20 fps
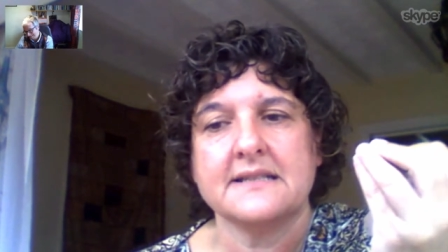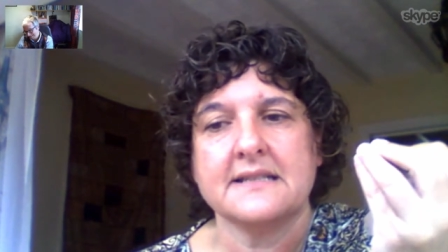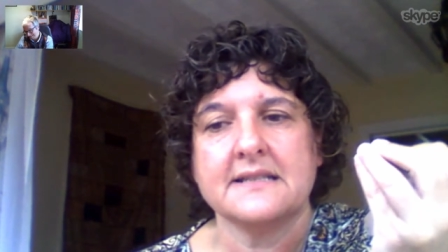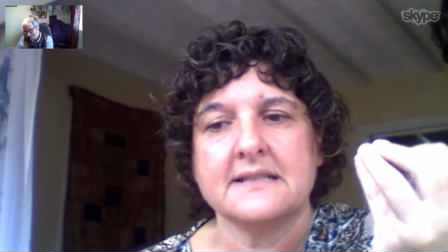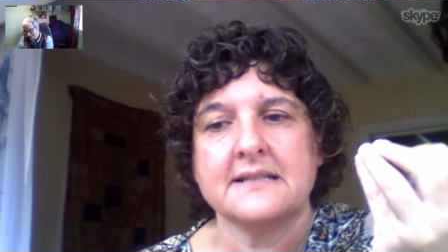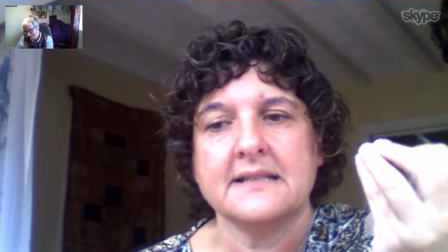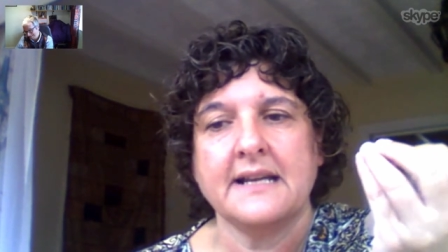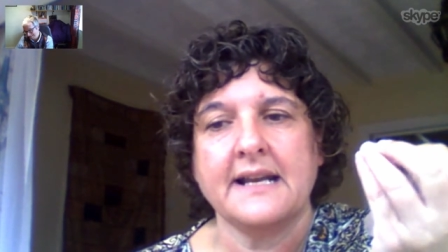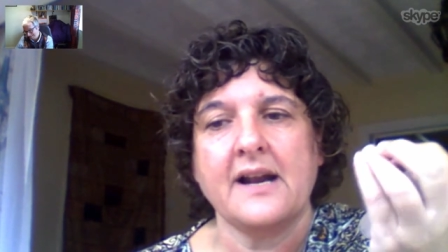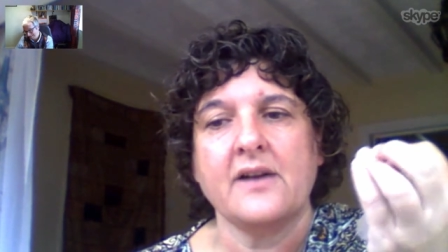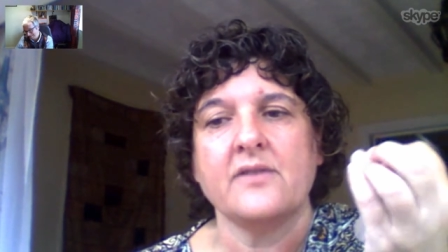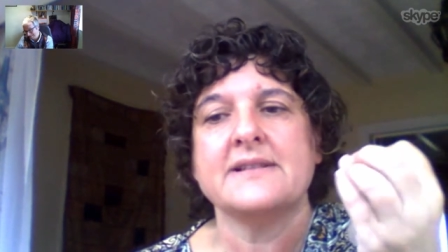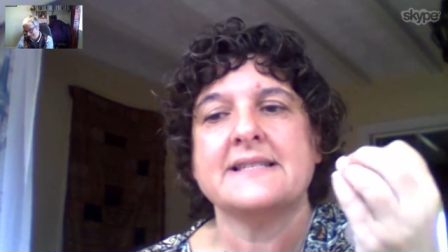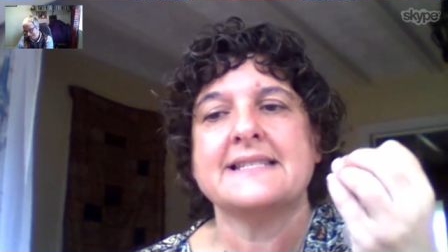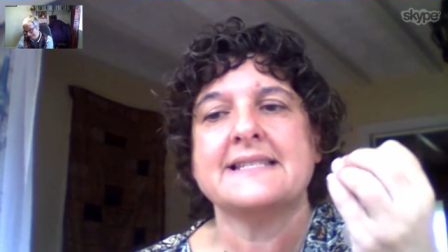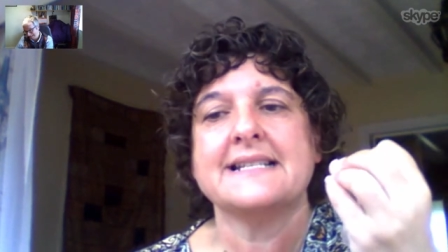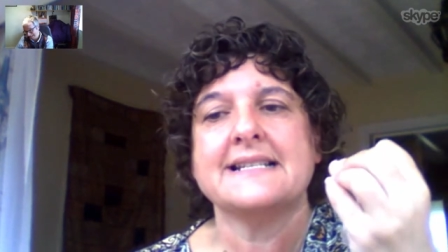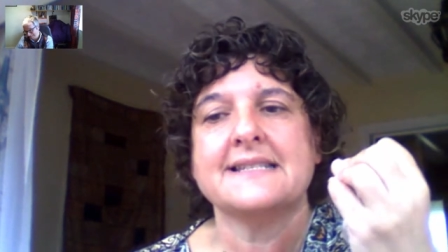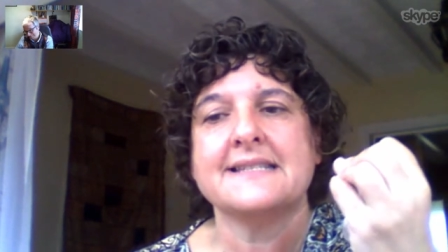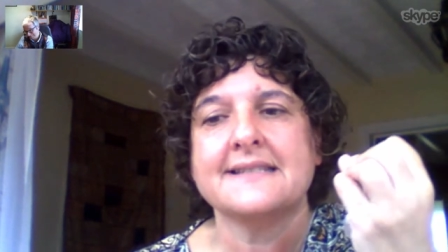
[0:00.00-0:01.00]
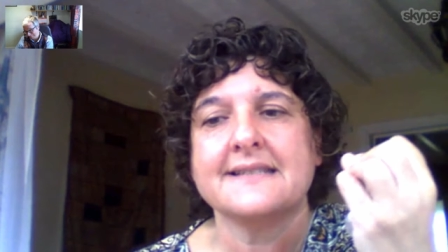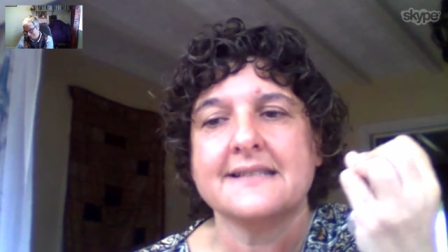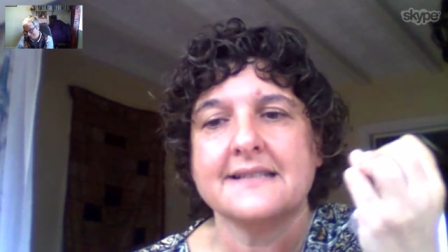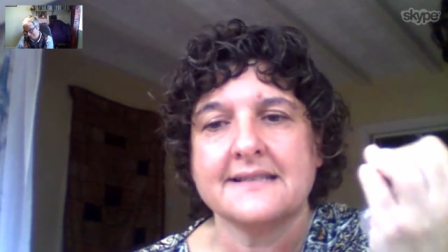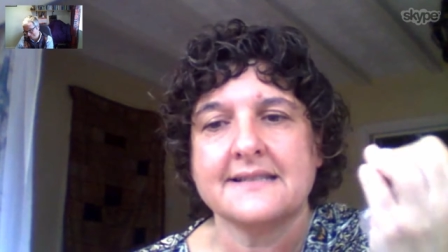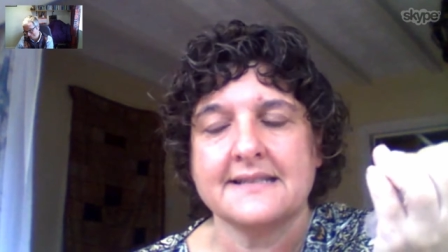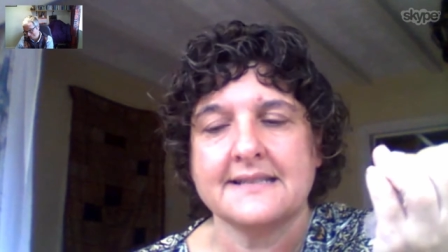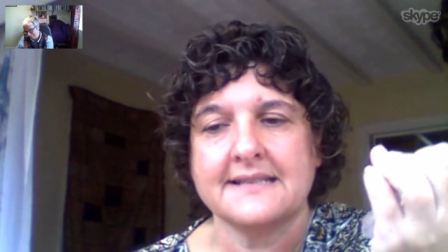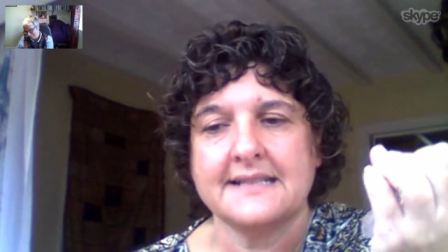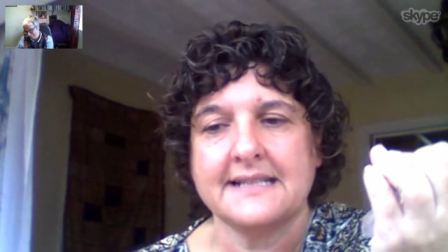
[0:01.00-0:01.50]
isn't it? Our resistance
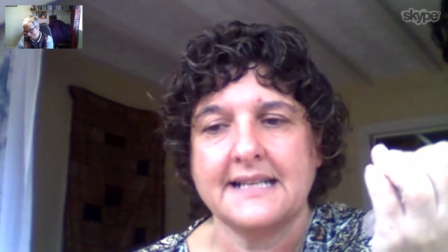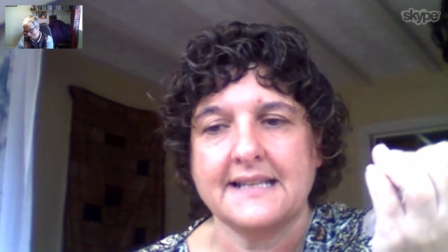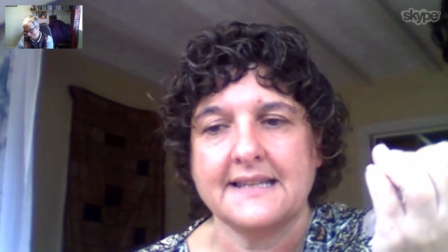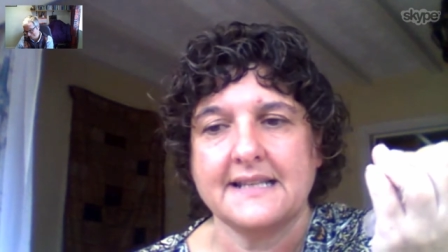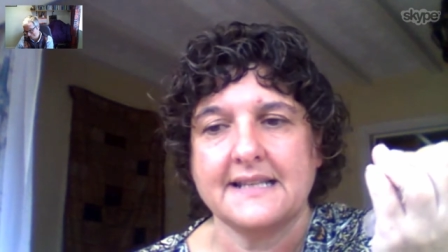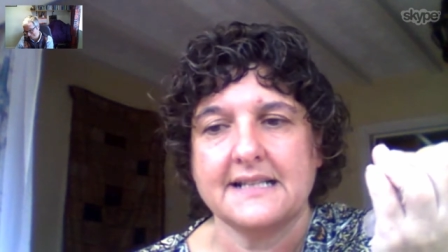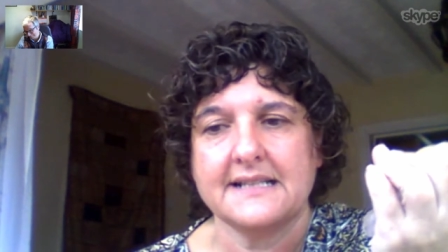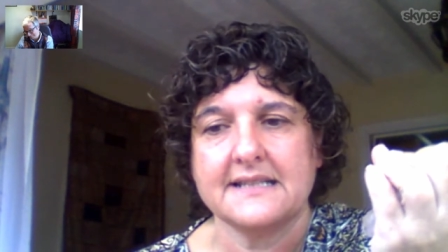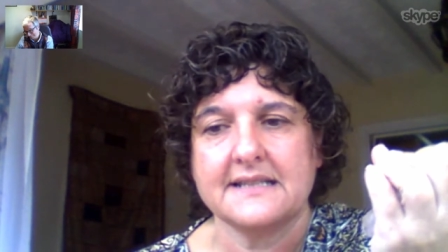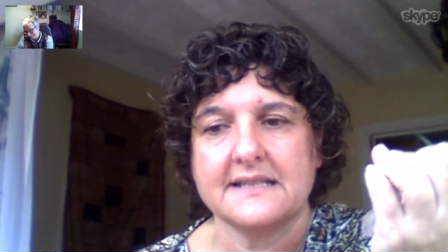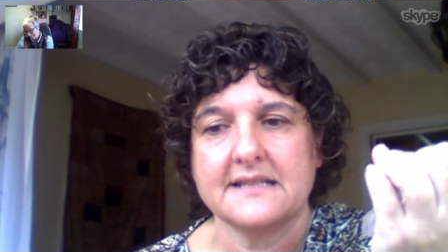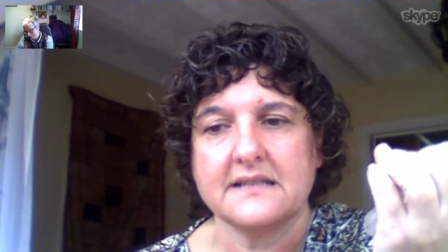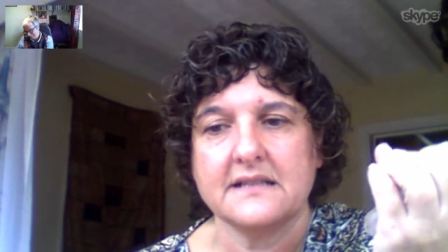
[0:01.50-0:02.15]
yeah. to seeing this.